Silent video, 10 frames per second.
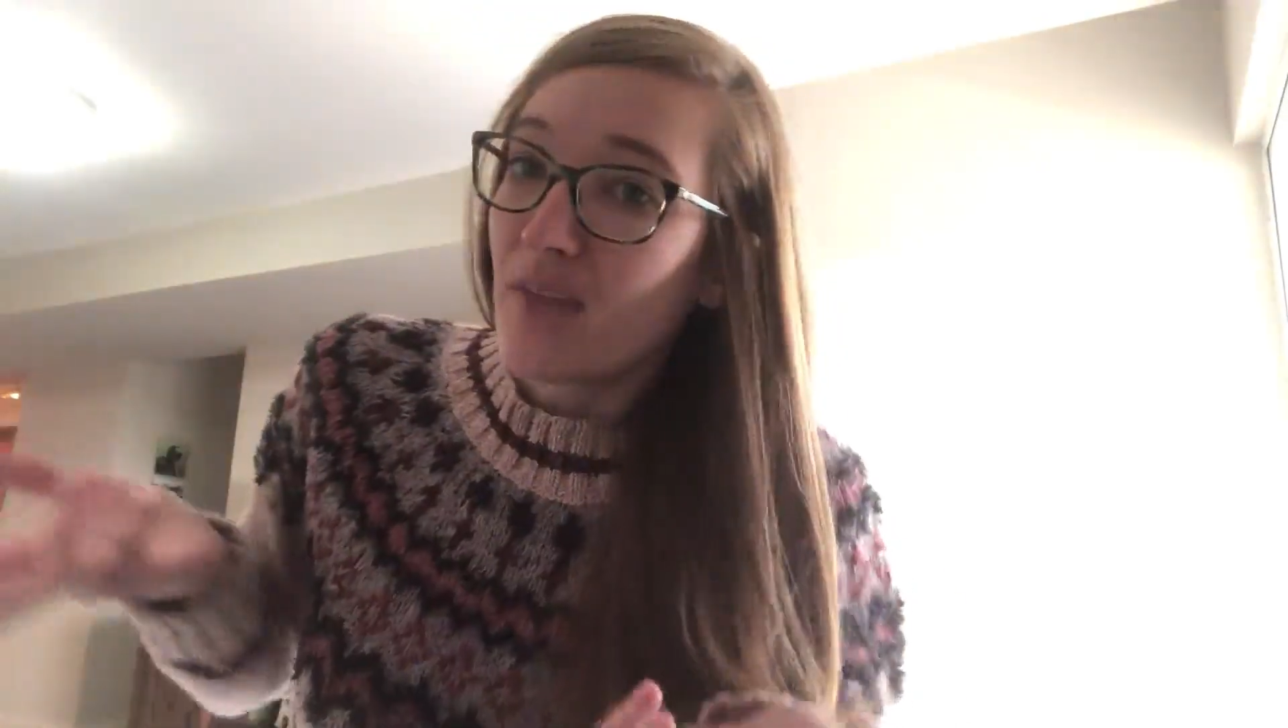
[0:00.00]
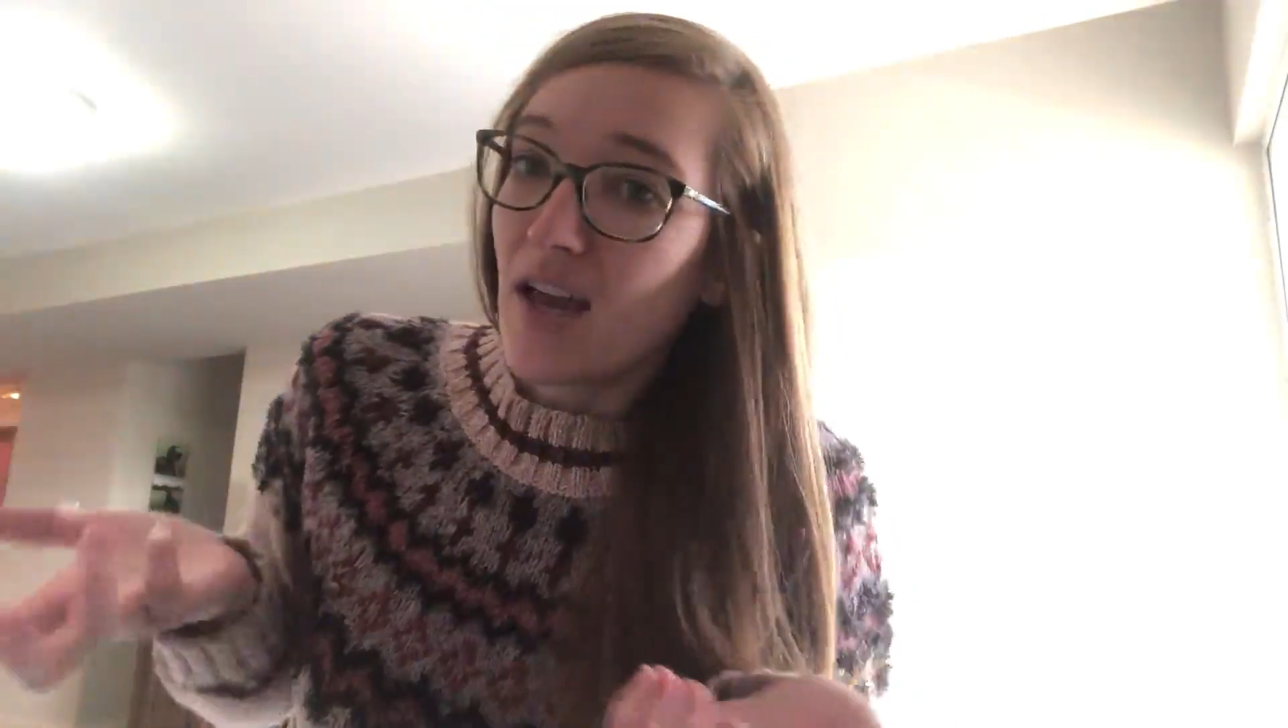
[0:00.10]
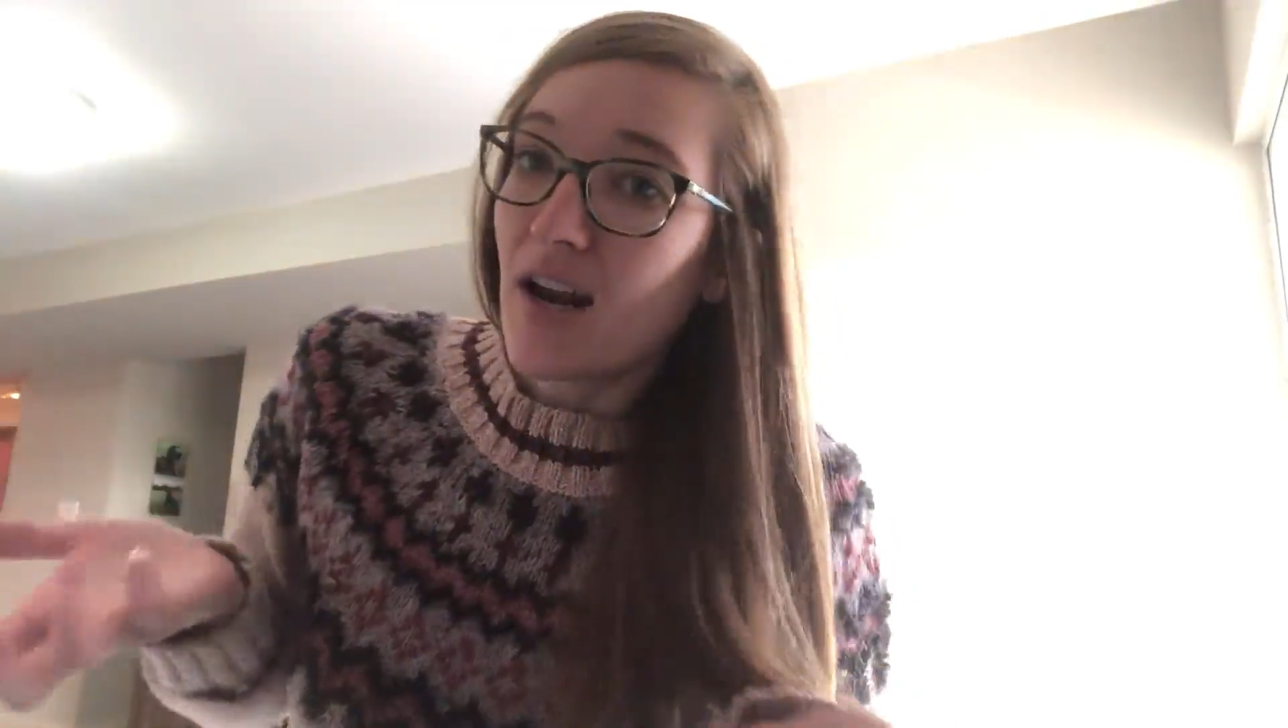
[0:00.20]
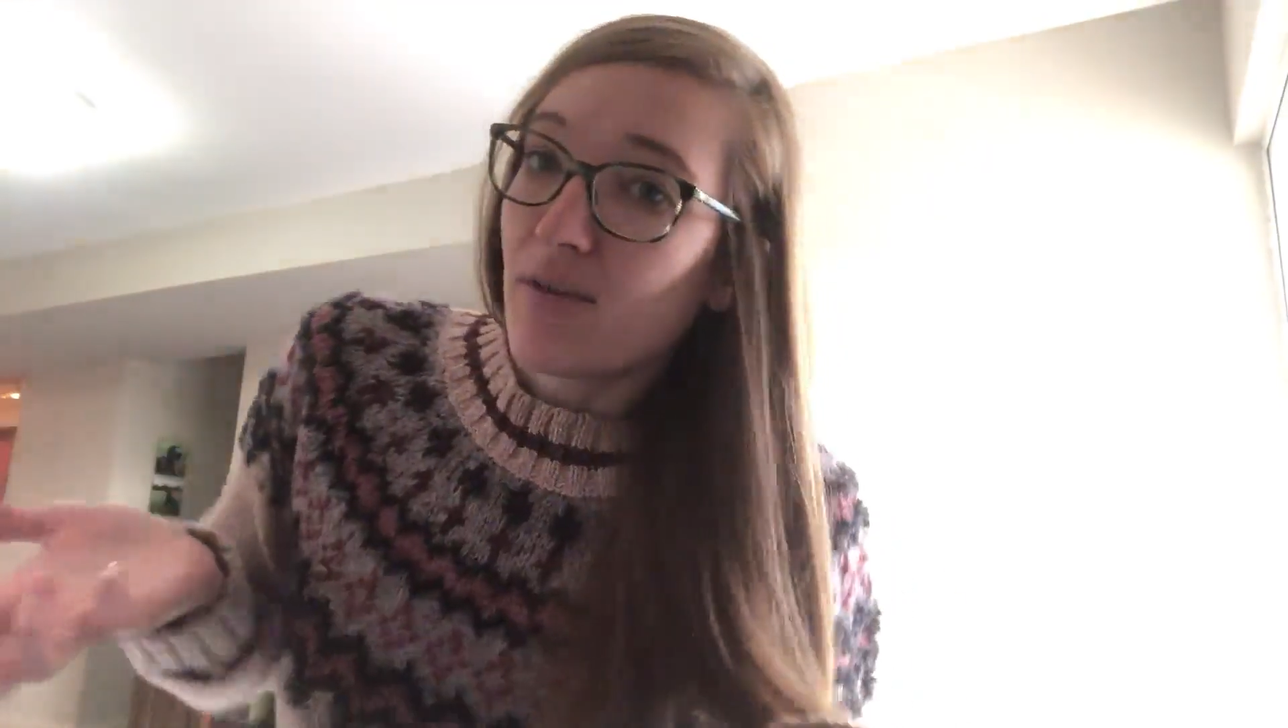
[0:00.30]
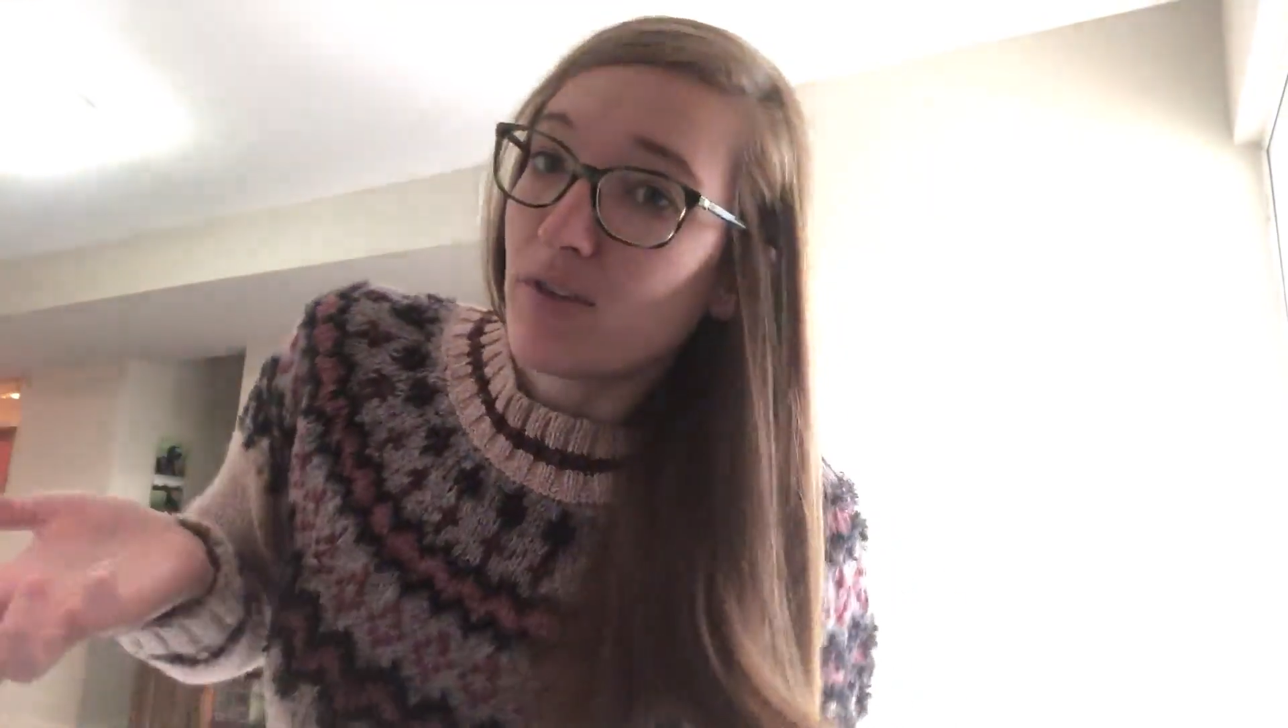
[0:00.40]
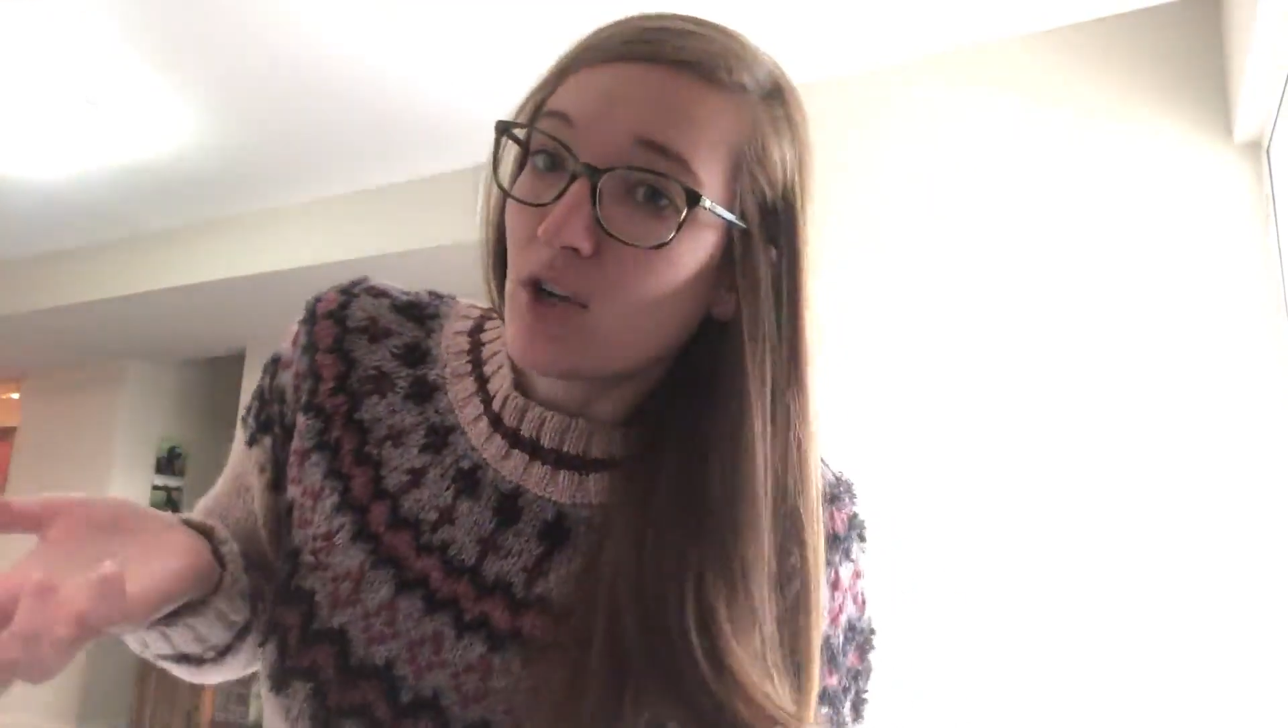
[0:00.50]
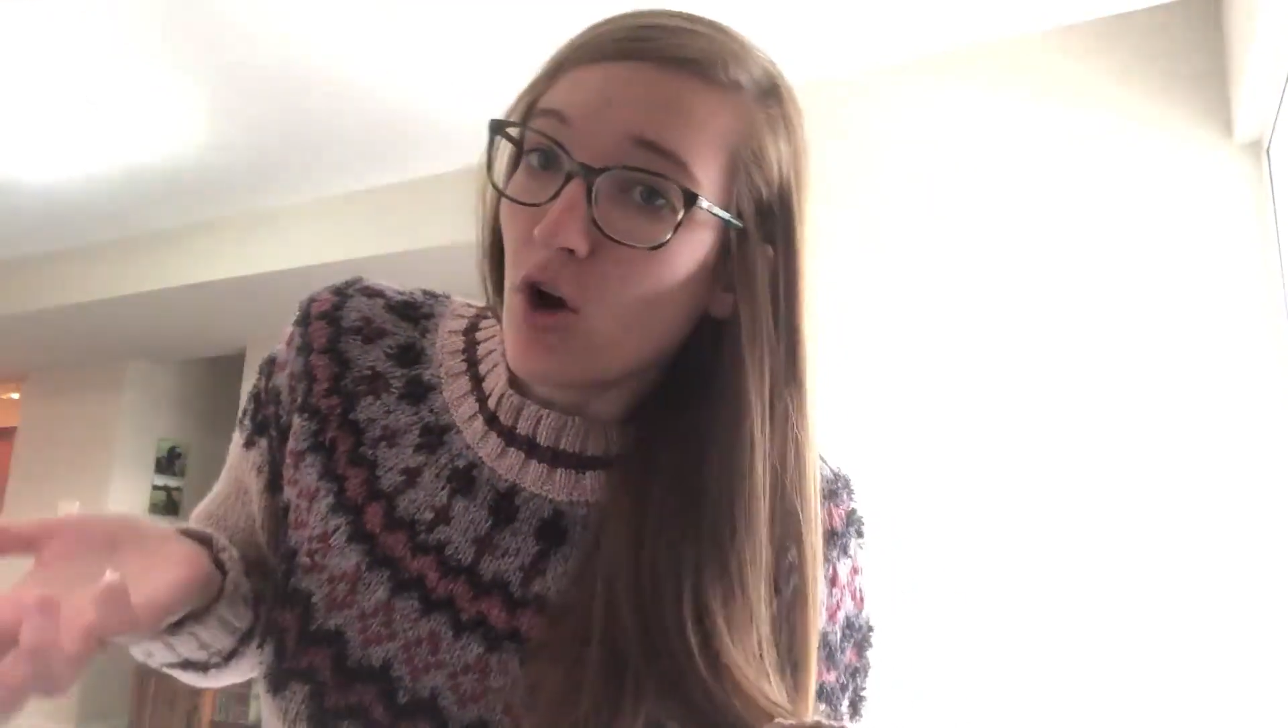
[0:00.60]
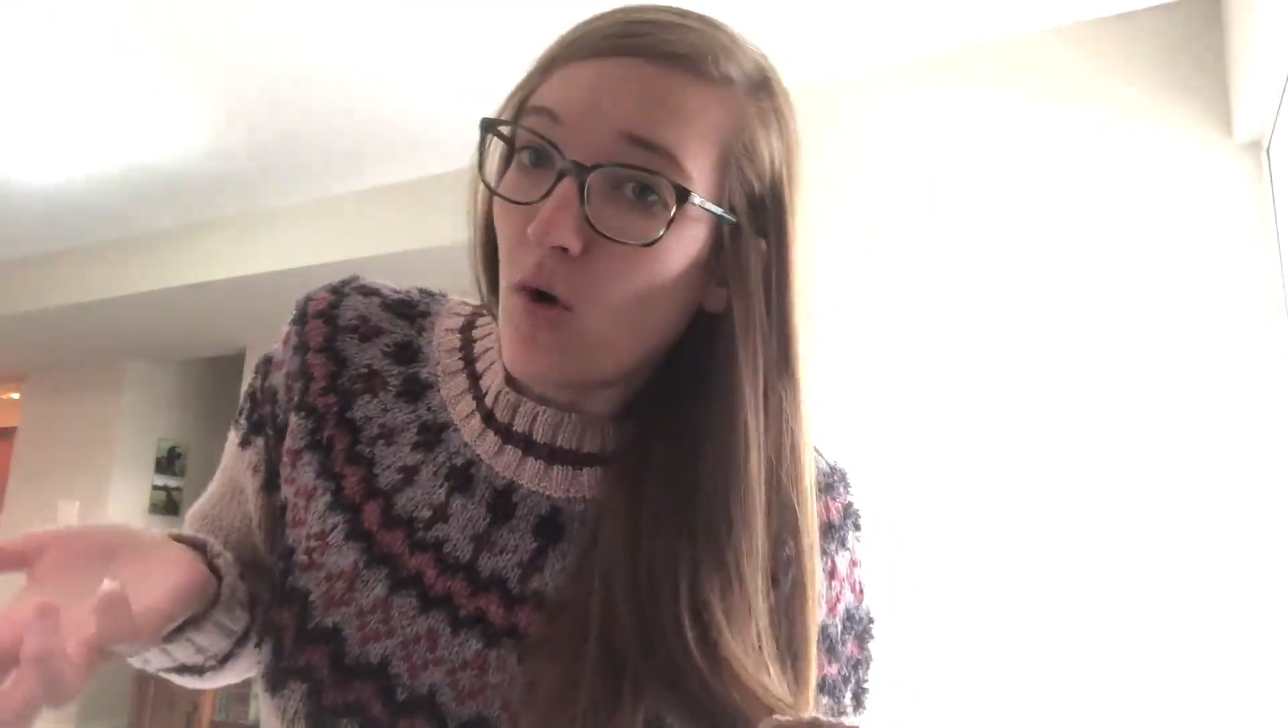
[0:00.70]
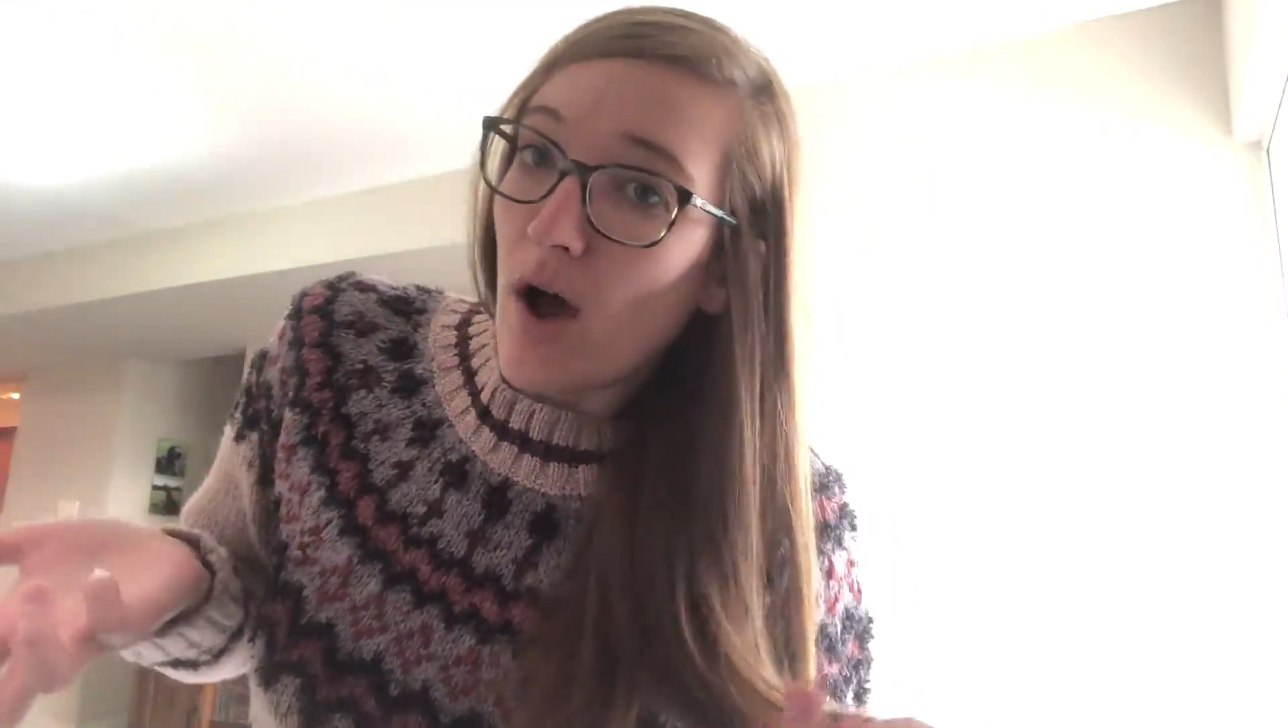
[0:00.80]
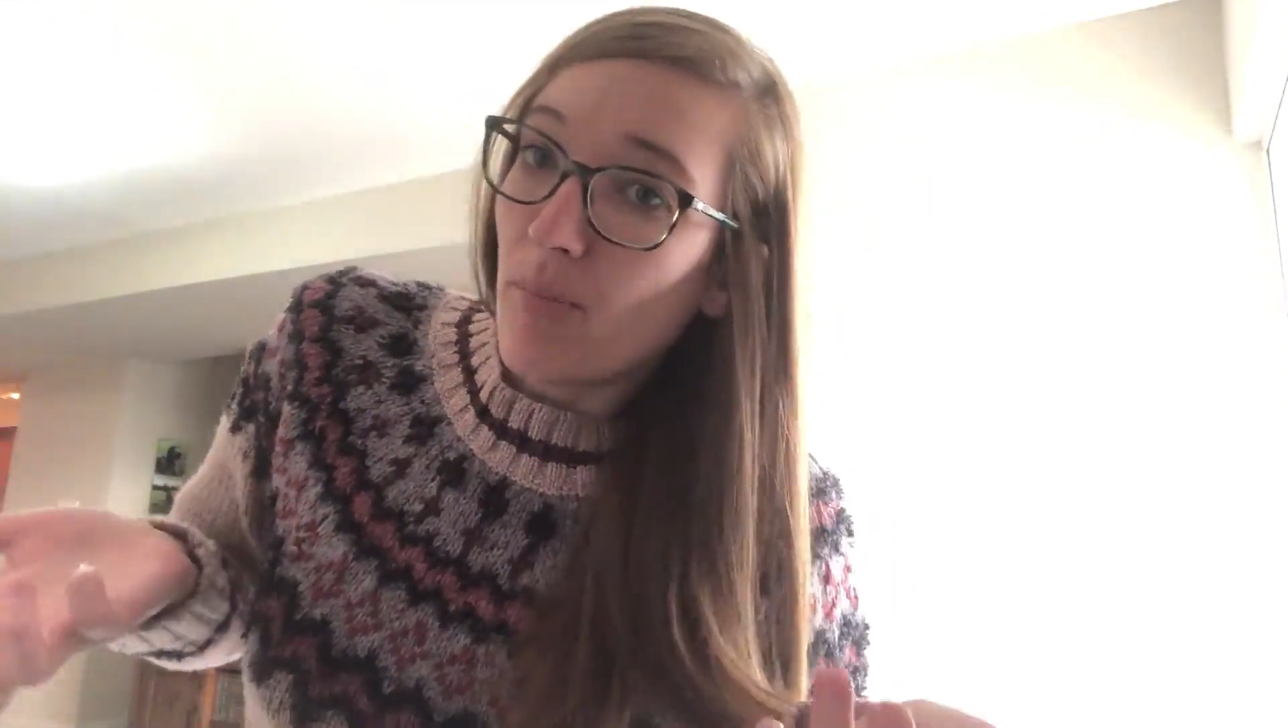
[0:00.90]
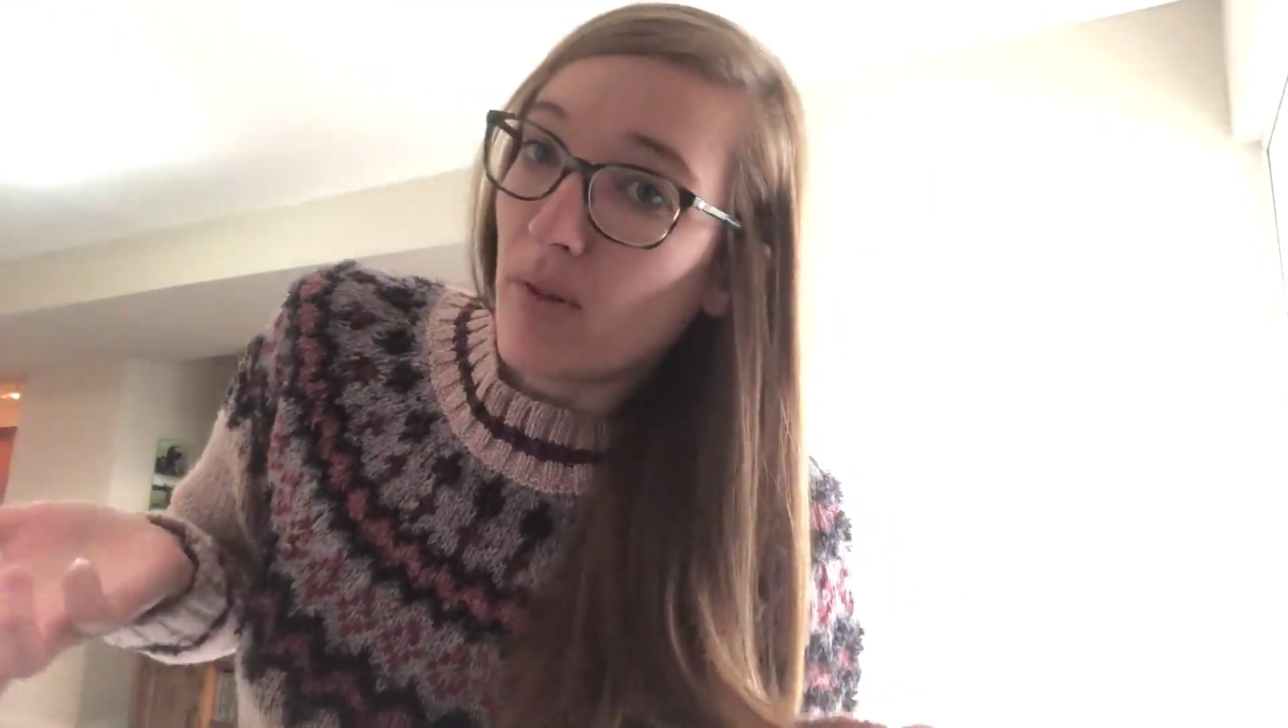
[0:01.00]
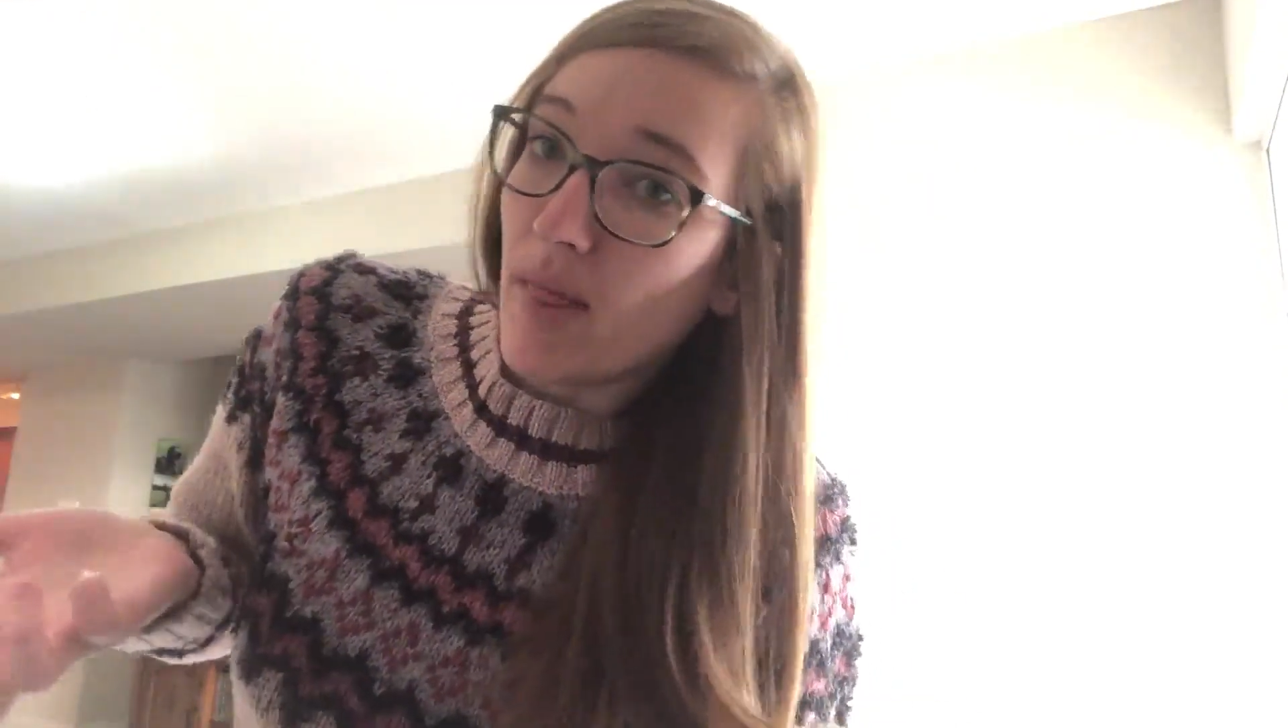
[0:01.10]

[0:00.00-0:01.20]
and I would go up